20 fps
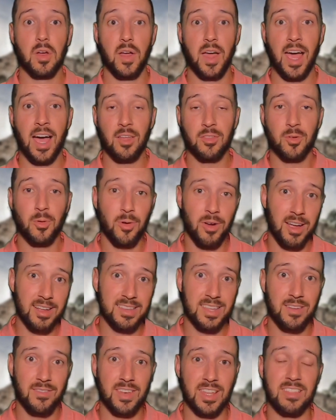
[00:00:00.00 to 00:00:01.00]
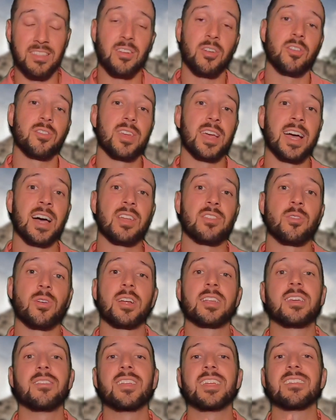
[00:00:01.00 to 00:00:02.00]
outdoor activities. There is outdoor
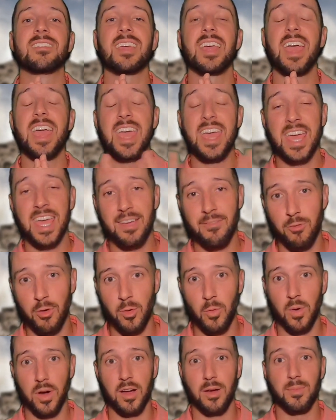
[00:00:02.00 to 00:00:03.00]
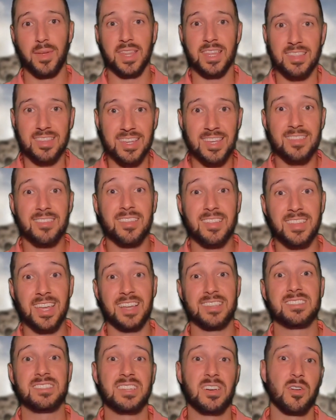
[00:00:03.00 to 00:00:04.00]
activities everywhere. I mean, this is the
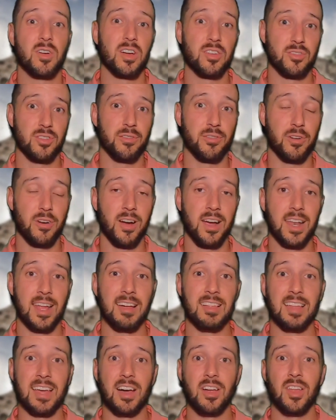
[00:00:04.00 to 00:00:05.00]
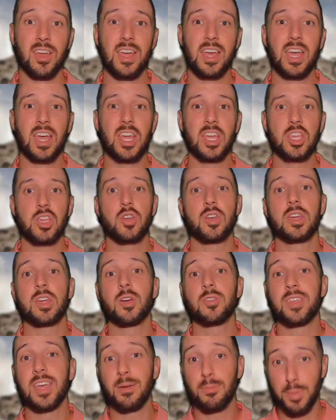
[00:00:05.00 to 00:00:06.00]
Texas Hill Country, for crying out loud. You can go
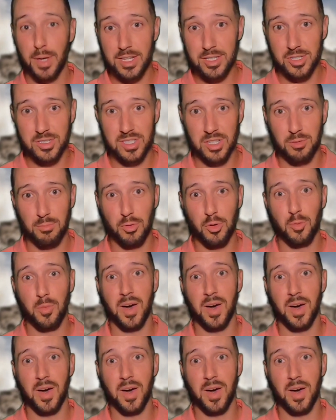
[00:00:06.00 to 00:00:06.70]
take pictures in your blue